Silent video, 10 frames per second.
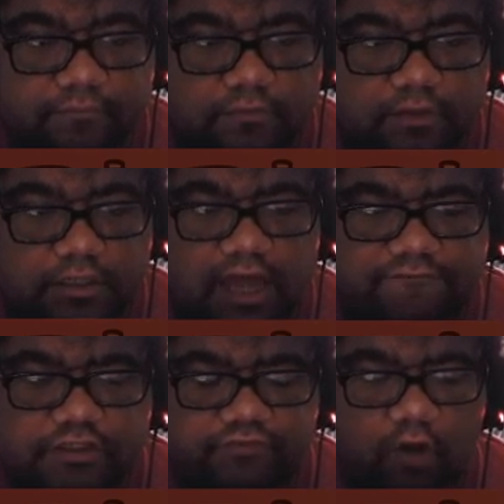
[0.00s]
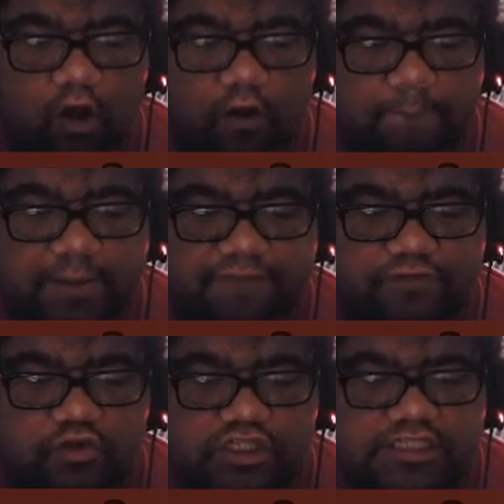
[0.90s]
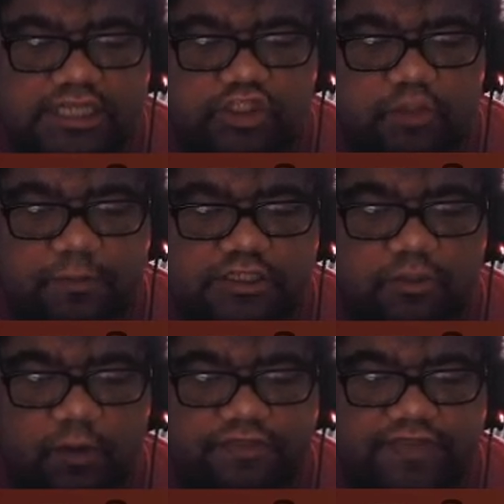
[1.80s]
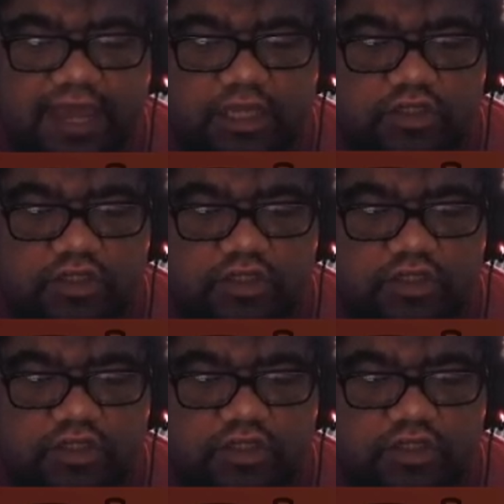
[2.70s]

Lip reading: Nothing's wrong, but if you just get super into one thing,